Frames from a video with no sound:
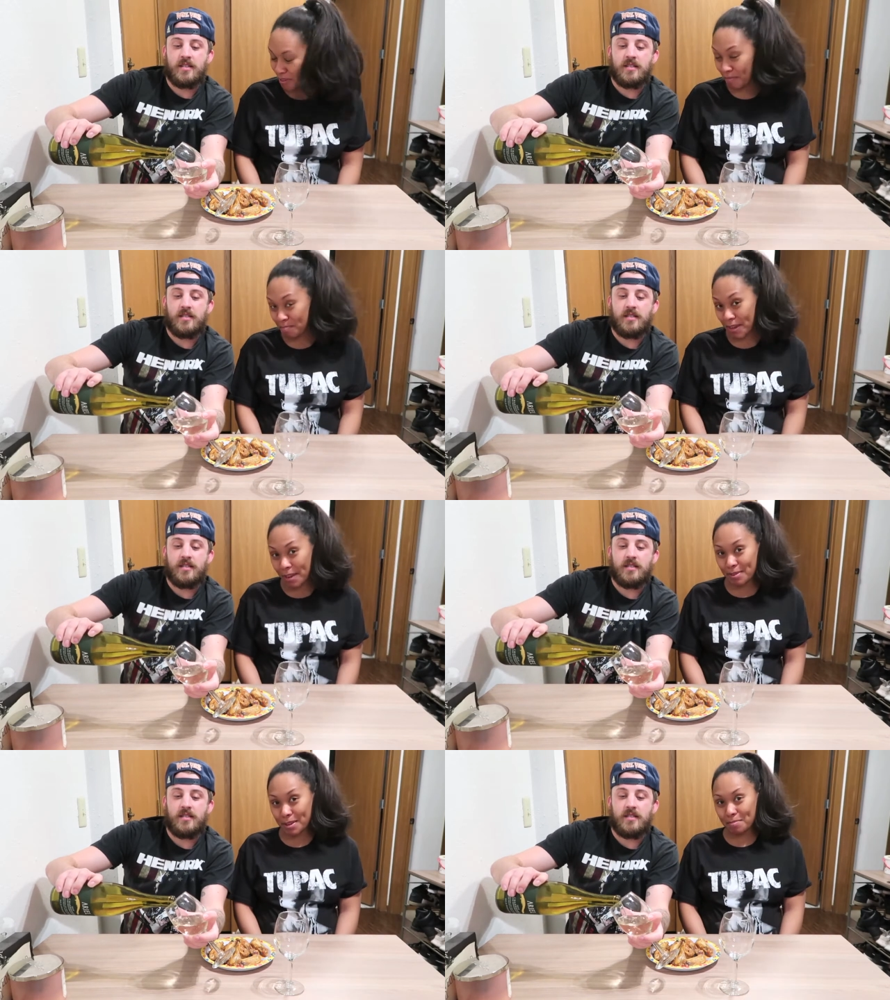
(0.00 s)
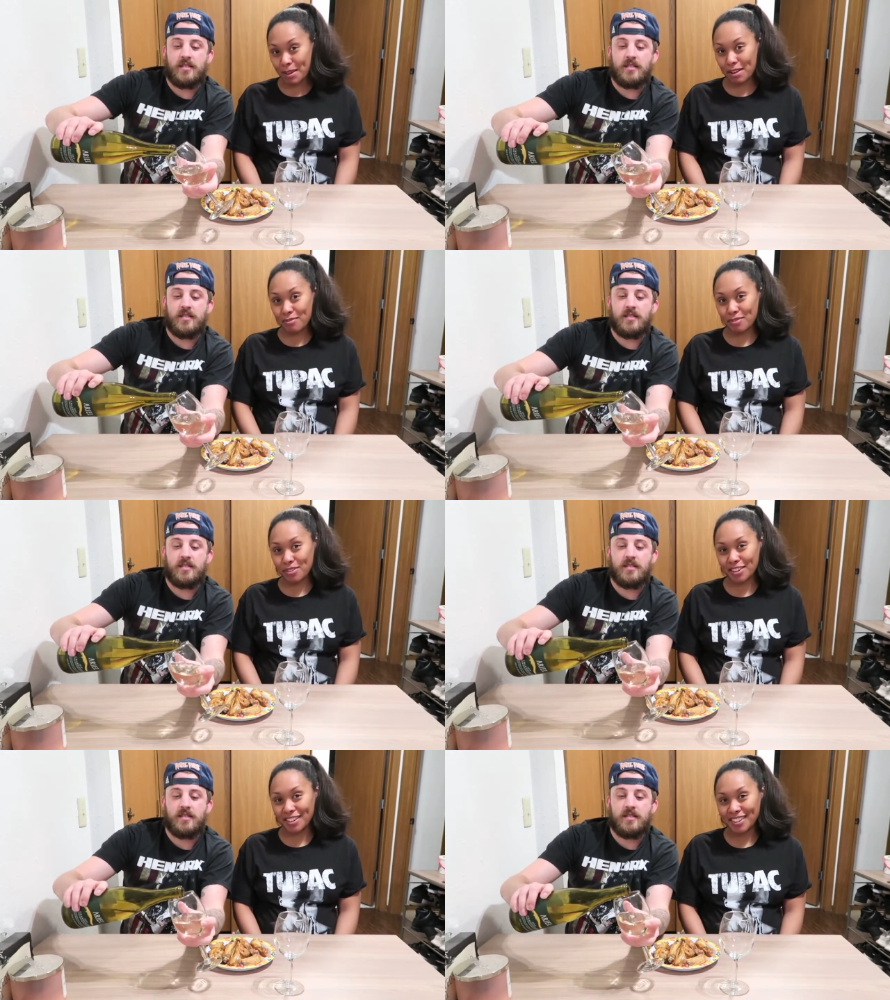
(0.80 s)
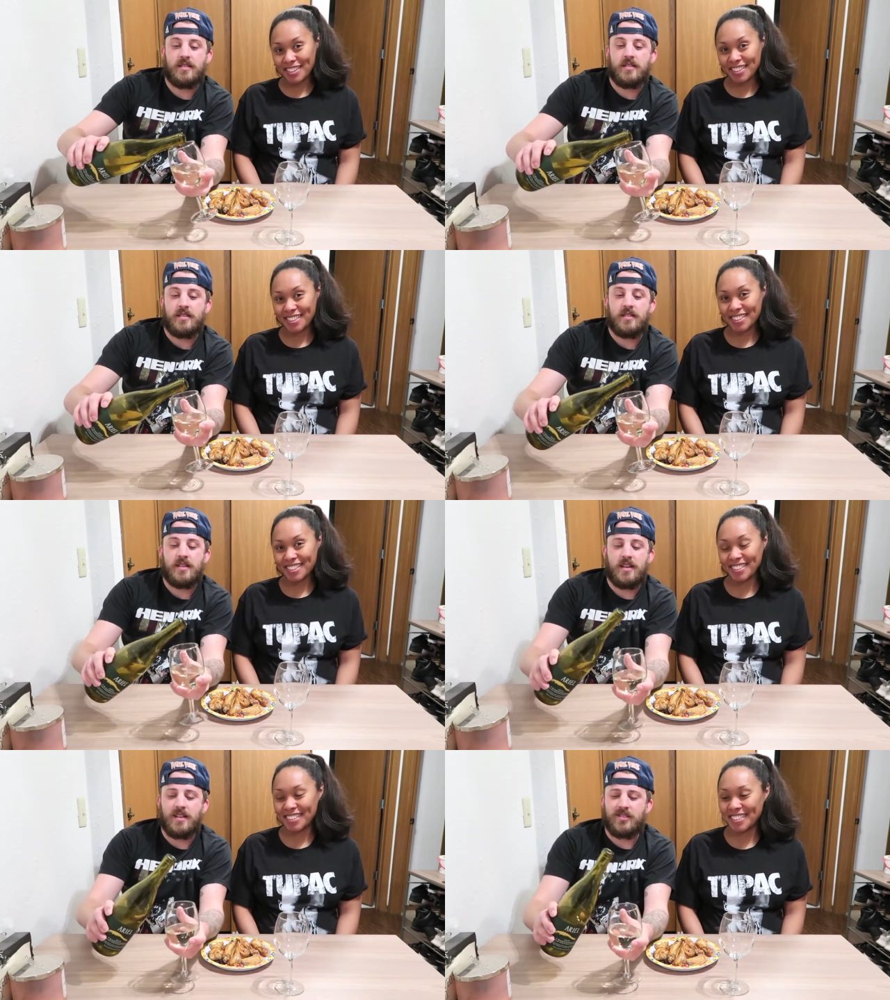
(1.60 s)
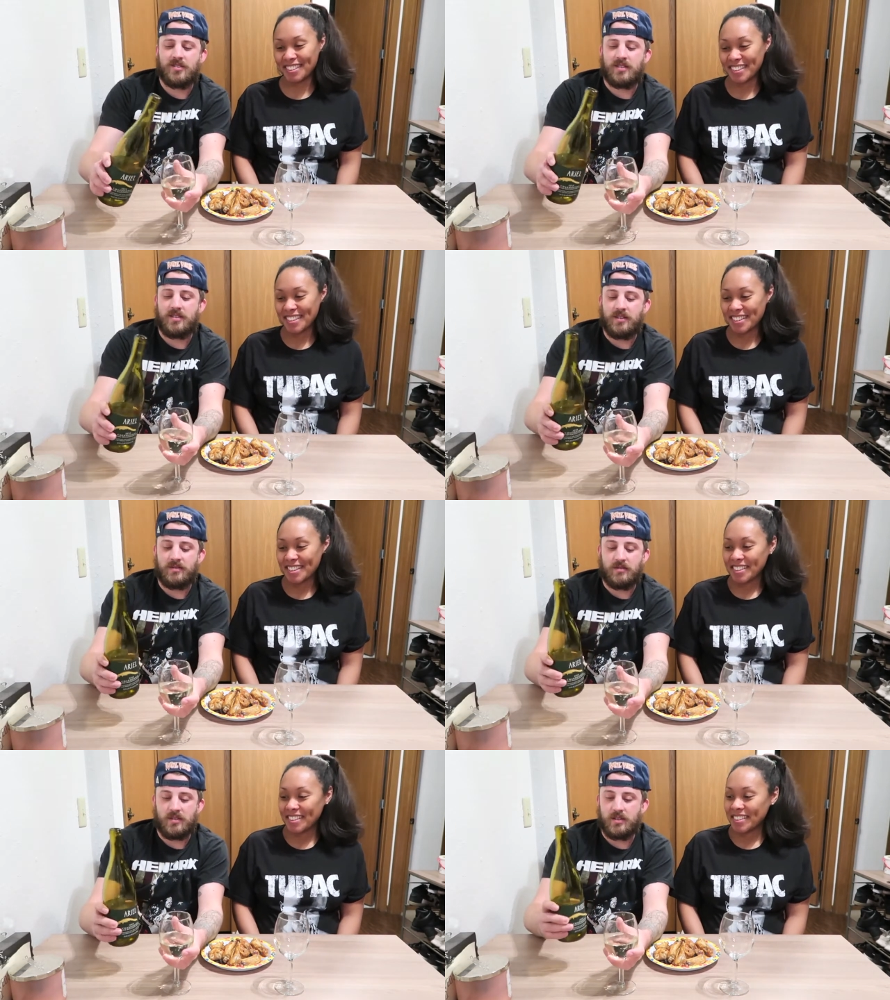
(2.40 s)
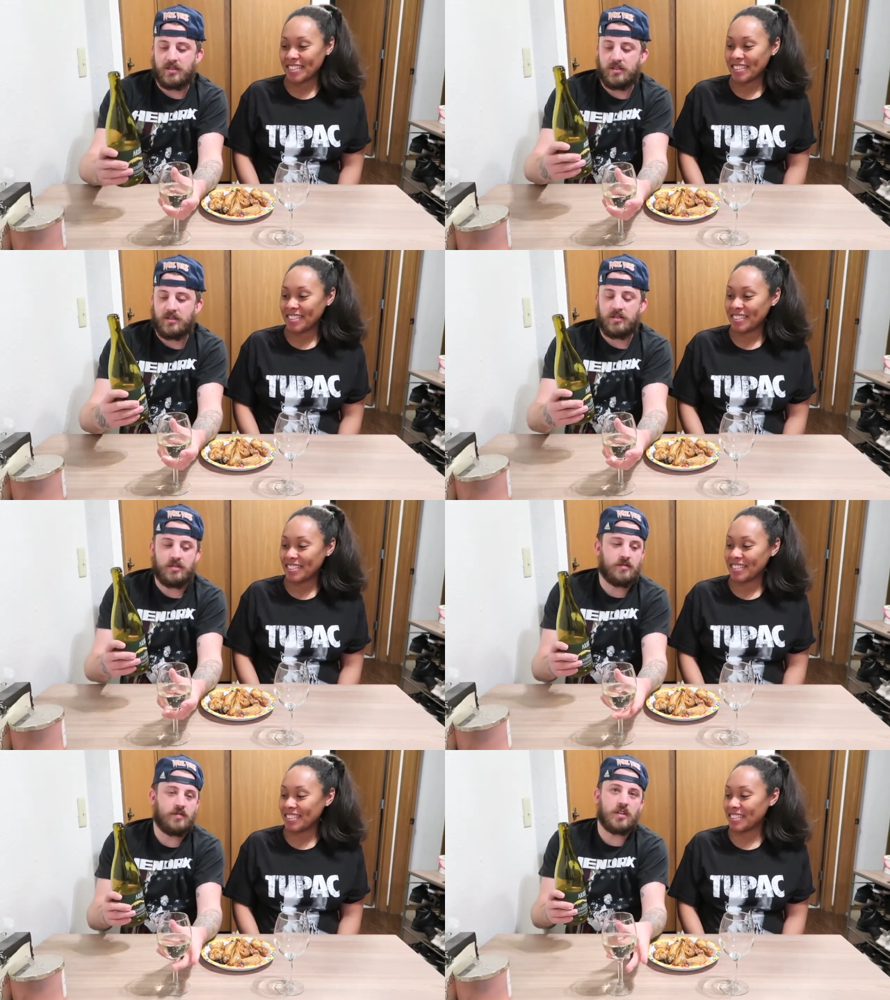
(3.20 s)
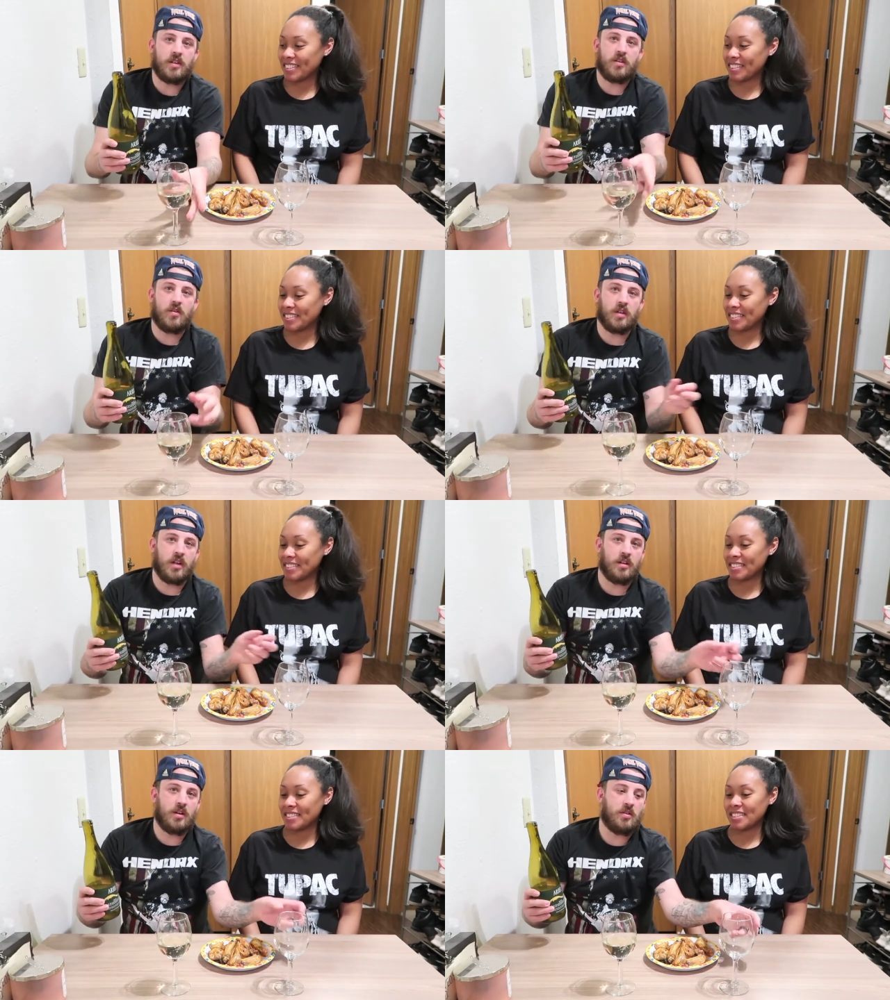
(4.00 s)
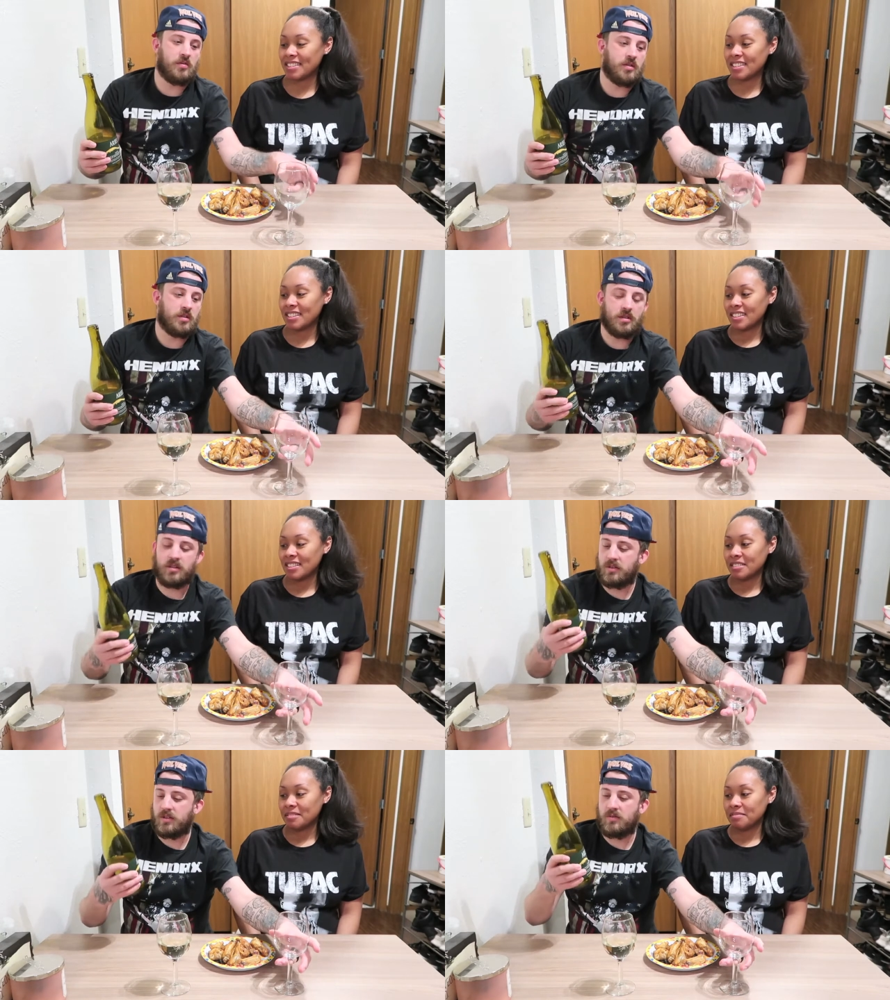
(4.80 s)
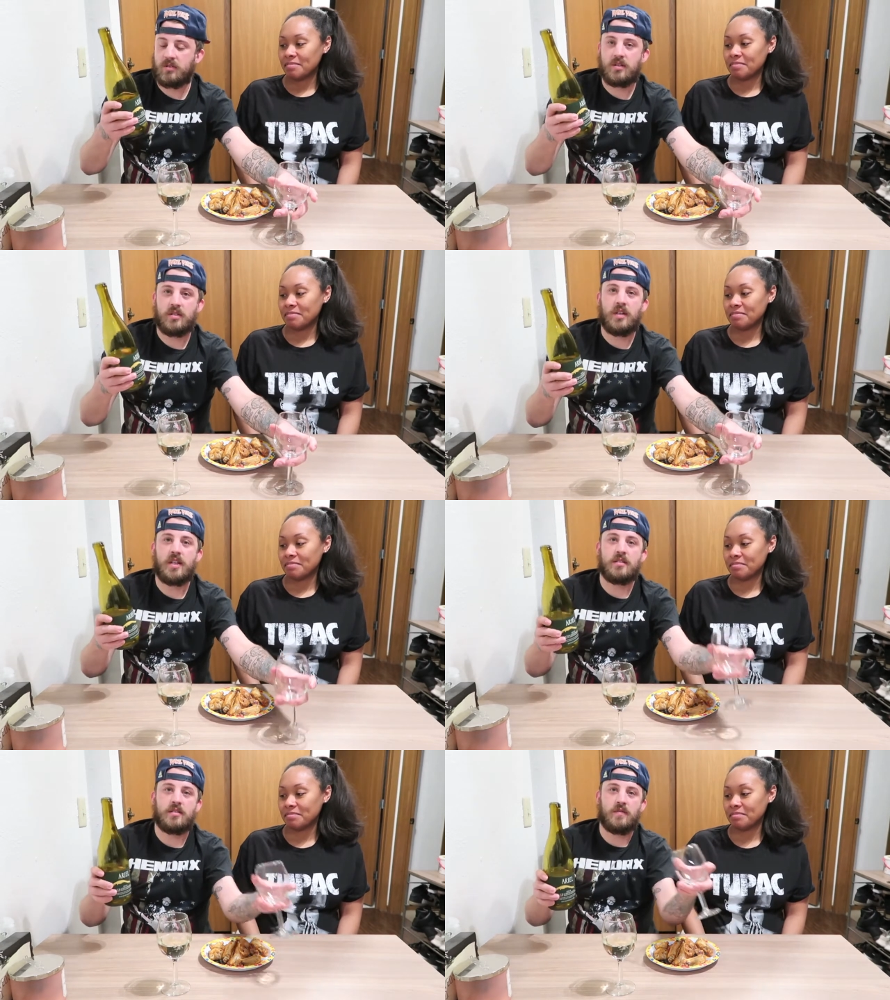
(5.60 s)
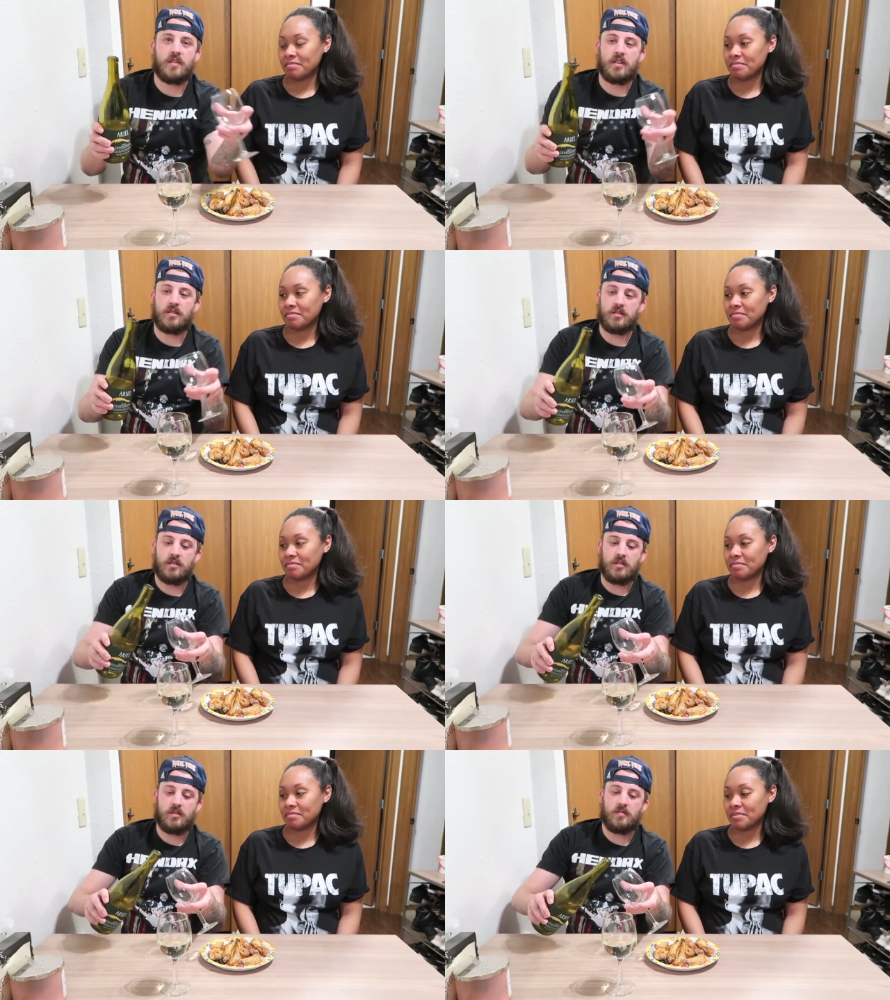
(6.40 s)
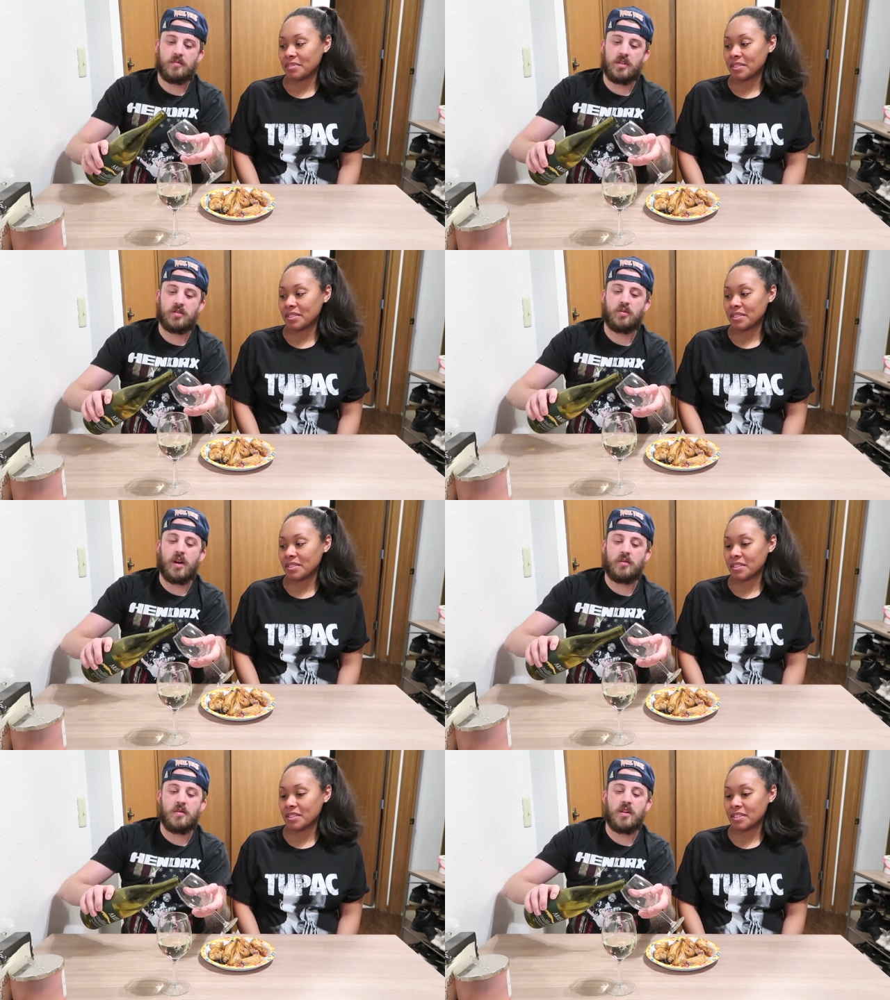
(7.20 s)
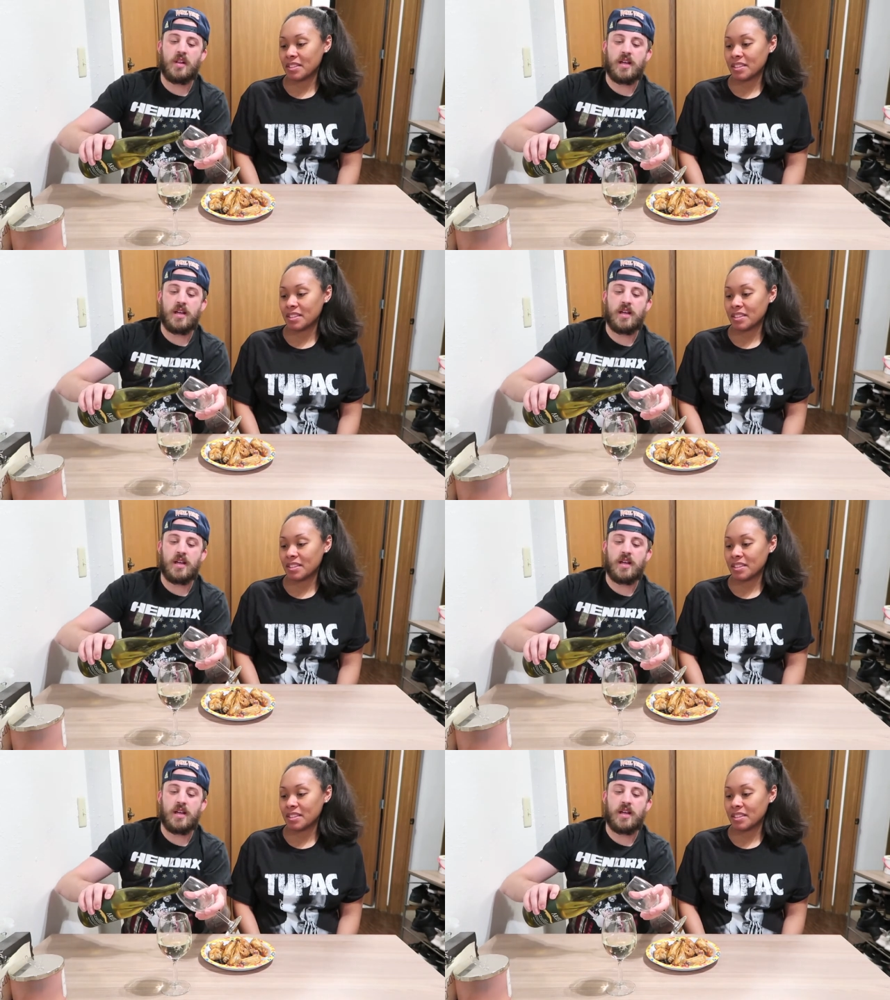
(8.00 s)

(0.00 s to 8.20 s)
Speaker 1: we have baby to pay for
Speaker 2: and I just didn't really feel like going to get a new one because this one still has stuff in it. But this will probably be the